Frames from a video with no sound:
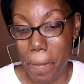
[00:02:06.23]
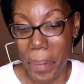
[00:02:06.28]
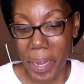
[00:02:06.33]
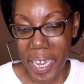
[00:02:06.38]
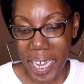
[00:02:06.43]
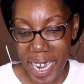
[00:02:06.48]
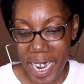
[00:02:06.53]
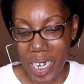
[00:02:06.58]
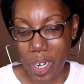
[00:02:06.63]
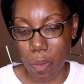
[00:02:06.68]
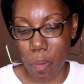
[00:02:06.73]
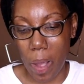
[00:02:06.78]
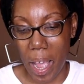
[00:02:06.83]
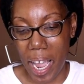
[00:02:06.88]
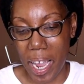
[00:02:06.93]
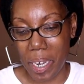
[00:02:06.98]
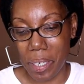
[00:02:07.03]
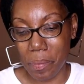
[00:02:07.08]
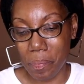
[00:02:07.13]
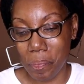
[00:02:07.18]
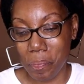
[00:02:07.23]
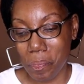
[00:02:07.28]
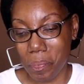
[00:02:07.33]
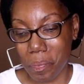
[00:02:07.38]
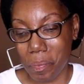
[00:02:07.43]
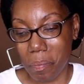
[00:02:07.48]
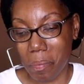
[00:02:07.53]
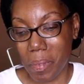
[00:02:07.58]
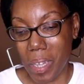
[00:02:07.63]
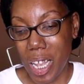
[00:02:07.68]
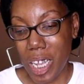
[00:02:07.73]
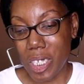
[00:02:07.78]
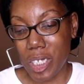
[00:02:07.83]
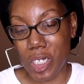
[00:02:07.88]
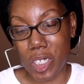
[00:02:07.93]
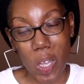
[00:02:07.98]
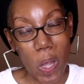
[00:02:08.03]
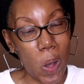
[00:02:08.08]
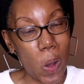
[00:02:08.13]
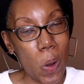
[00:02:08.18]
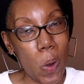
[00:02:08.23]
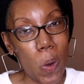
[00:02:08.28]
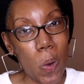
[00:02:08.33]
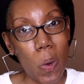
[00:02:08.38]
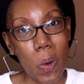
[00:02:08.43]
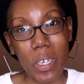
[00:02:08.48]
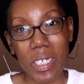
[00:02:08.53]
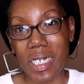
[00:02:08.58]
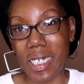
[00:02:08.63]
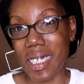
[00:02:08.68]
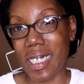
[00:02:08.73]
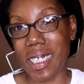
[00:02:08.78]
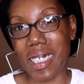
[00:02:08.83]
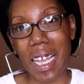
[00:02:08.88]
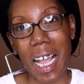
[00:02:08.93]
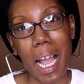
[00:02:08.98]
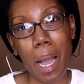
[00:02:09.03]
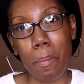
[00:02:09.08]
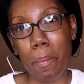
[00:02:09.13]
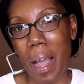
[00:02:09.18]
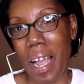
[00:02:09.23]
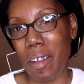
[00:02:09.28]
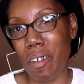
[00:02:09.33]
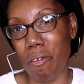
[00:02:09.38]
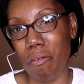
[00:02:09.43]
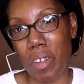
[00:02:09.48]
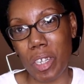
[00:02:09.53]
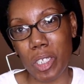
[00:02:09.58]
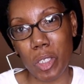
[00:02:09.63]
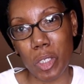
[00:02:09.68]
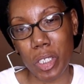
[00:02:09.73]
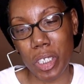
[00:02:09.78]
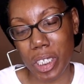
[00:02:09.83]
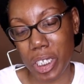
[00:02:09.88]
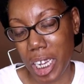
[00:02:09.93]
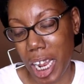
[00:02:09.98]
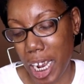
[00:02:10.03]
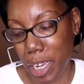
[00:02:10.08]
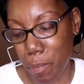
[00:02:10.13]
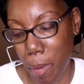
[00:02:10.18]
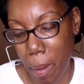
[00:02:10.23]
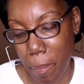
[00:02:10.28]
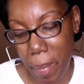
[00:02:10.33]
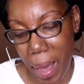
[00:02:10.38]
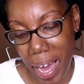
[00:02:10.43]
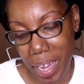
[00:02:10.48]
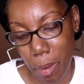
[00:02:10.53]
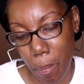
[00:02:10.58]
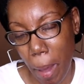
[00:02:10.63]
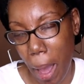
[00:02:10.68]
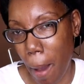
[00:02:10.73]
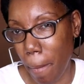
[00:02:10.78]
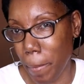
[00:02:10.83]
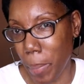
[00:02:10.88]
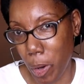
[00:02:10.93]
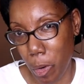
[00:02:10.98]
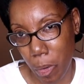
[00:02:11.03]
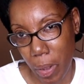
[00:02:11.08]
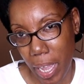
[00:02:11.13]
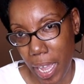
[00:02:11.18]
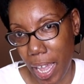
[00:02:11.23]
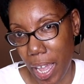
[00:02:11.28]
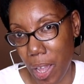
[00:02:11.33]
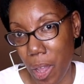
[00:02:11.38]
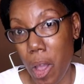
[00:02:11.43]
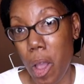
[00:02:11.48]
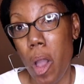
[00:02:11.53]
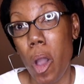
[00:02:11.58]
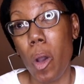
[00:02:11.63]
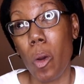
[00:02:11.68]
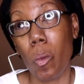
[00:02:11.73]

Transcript: But anyway, so she said, I might eventually change my mind about Bowhead.